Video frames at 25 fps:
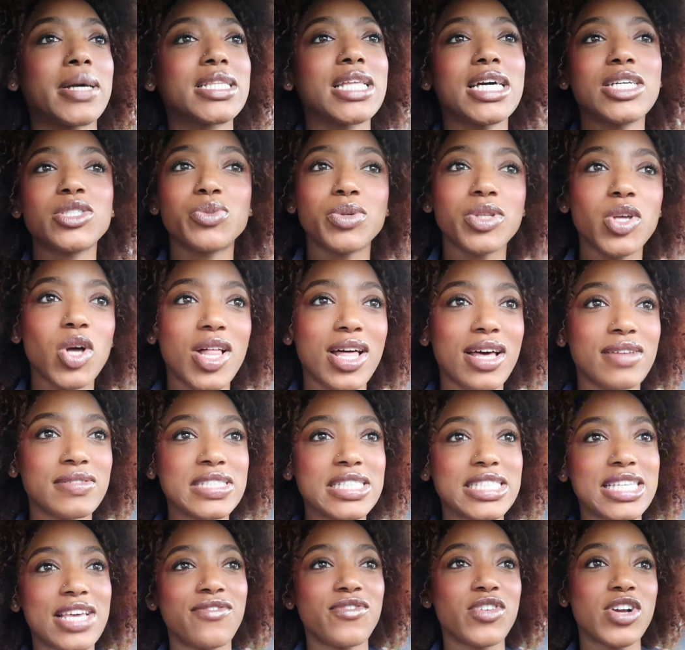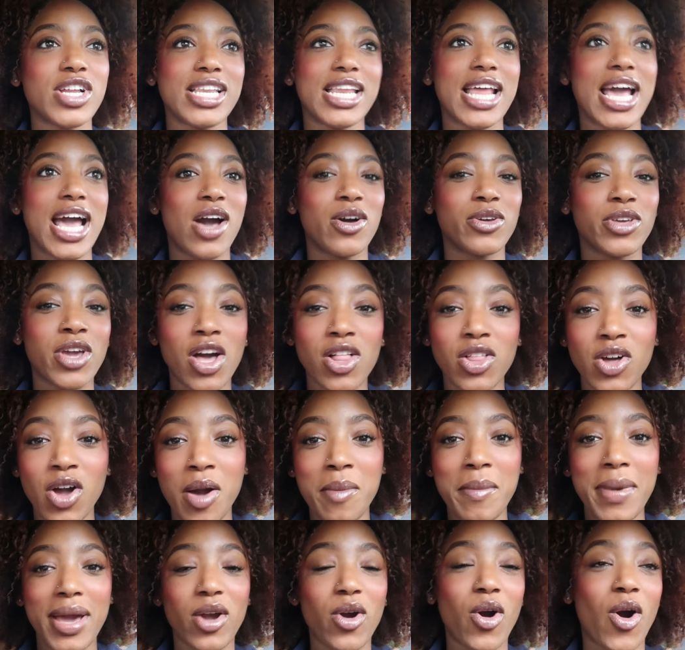But that's really all I have to say for now. Y'all are
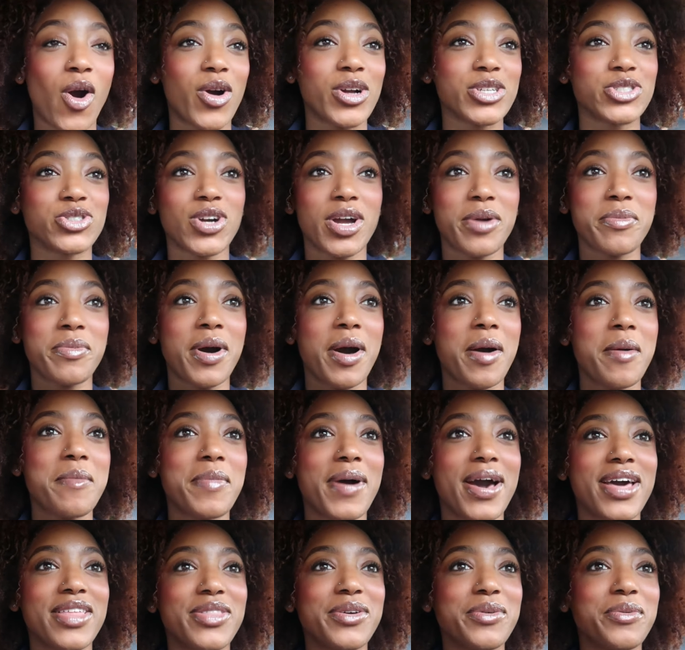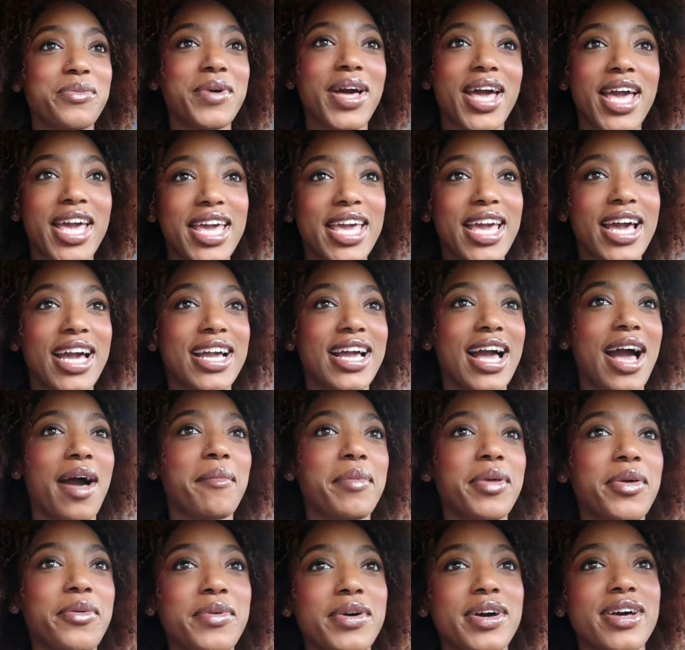on my car tripod, by the way. I
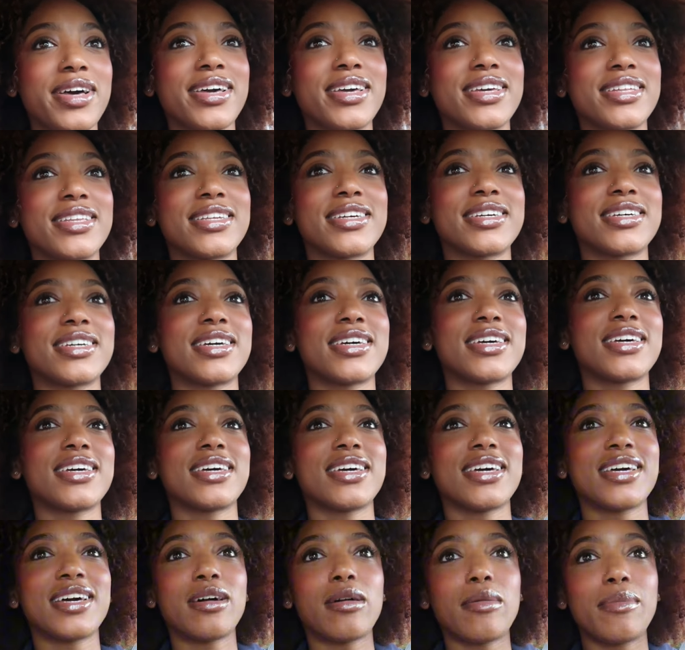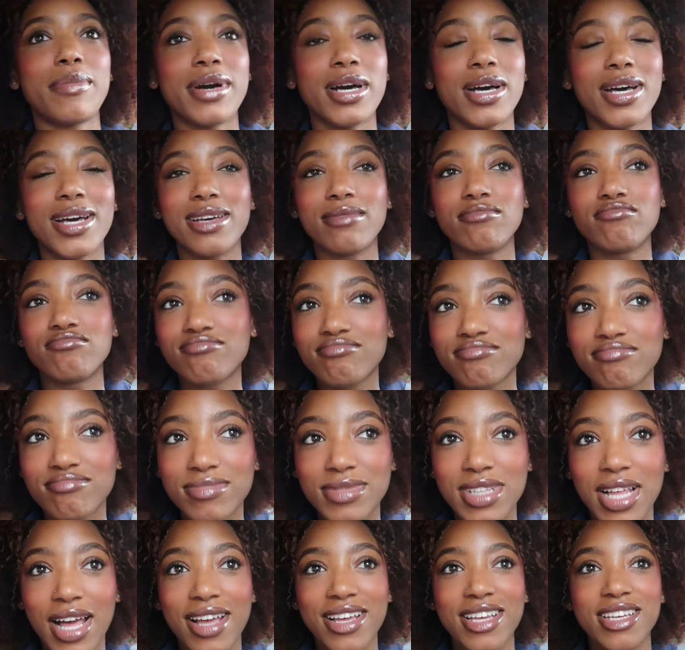got me one, but
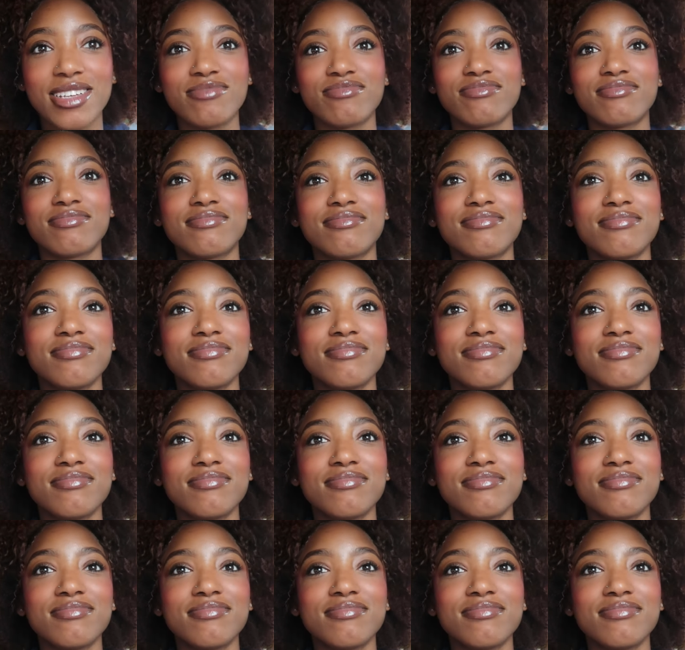like,